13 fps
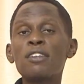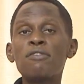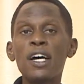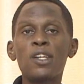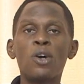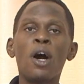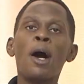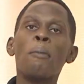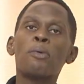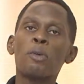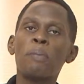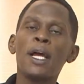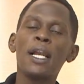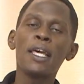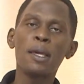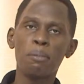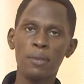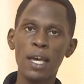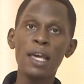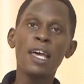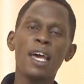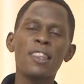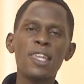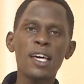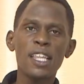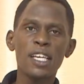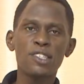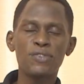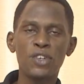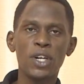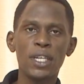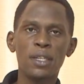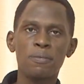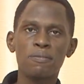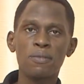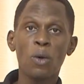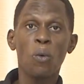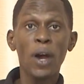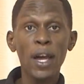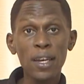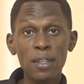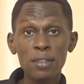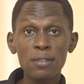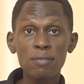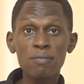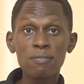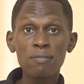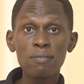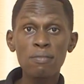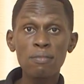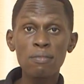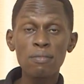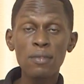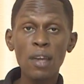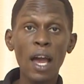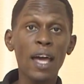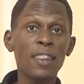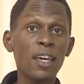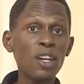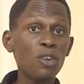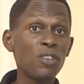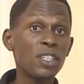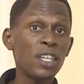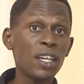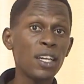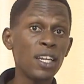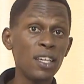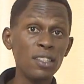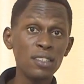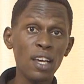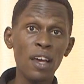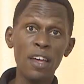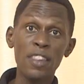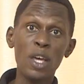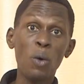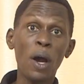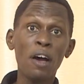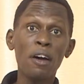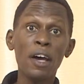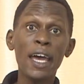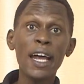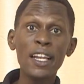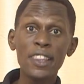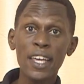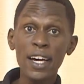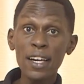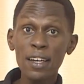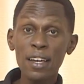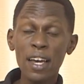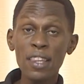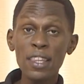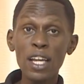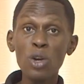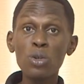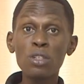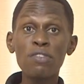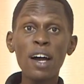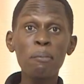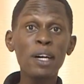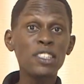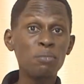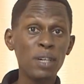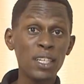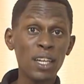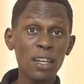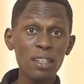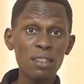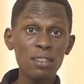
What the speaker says: value propel him and the others forward? One, at the end of the 10 days, they were healthier and they looked far much better.